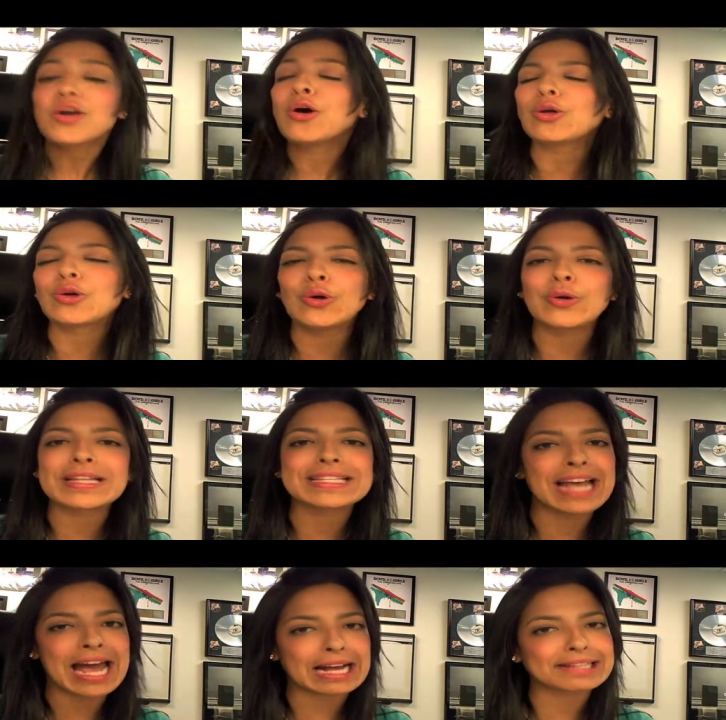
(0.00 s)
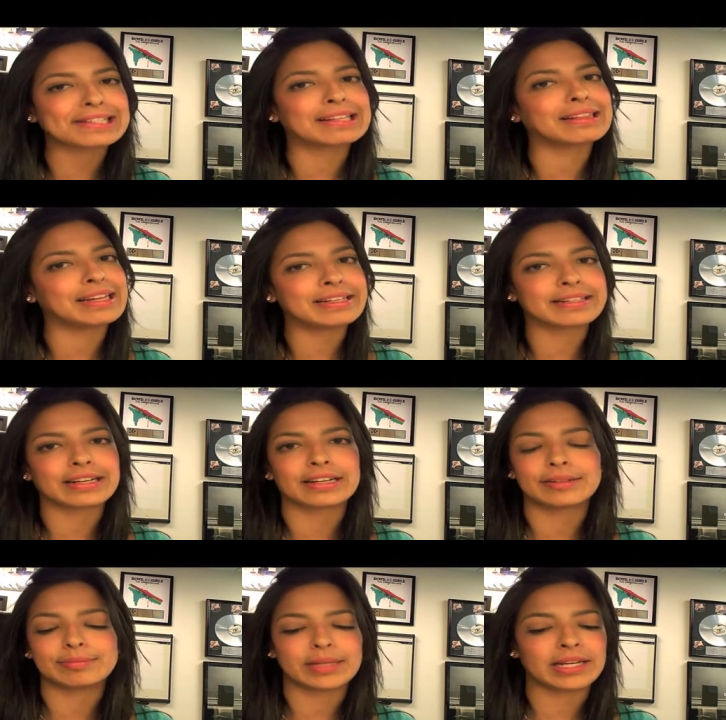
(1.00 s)
Hulk Hogan's ex,
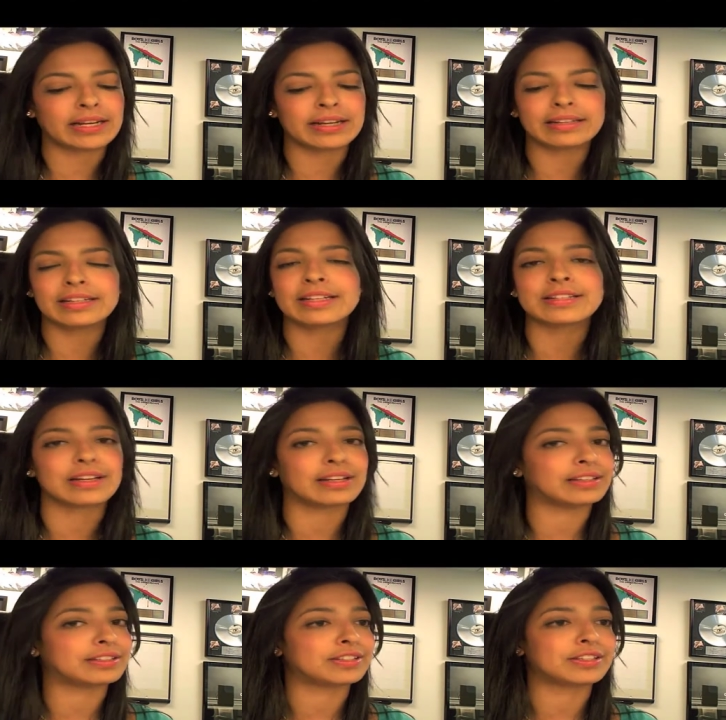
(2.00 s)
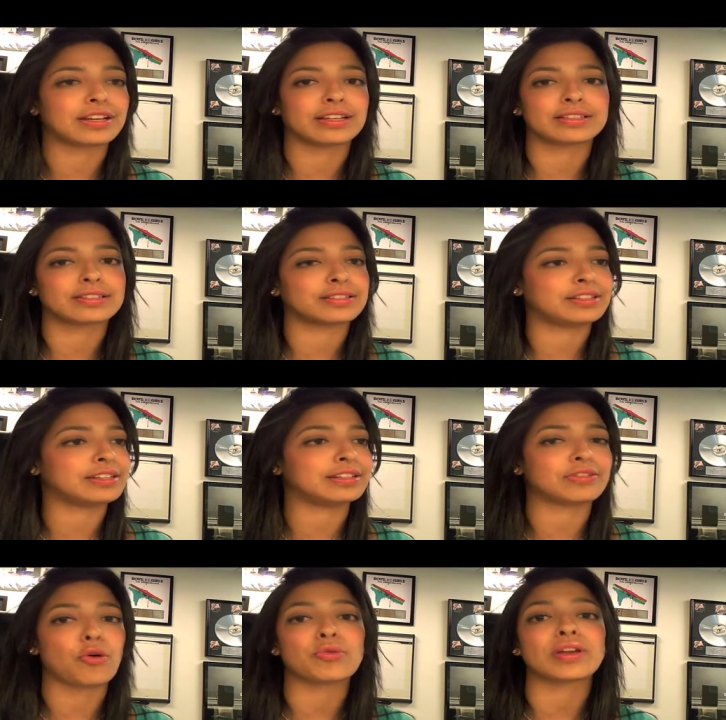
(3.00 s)
Linda, man, Linda is just, she is
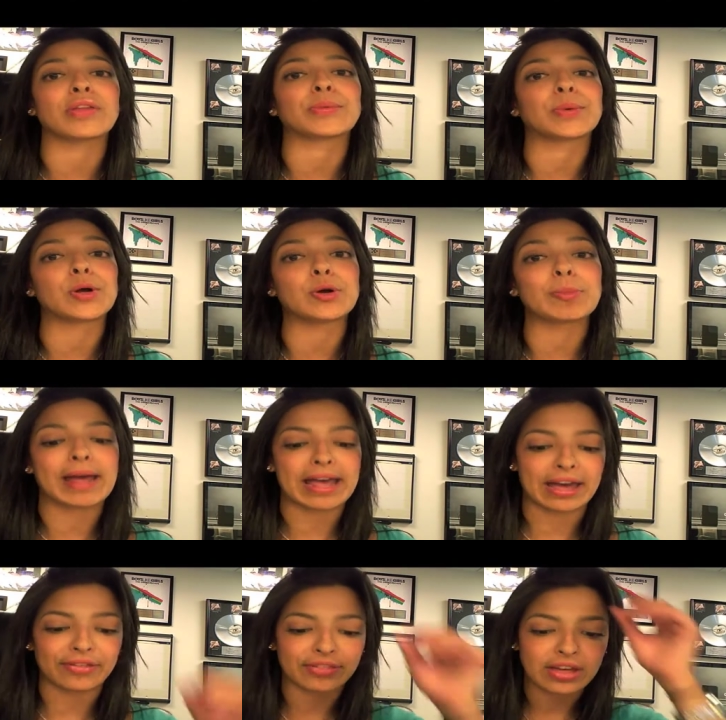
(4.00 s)
going down the wrong path.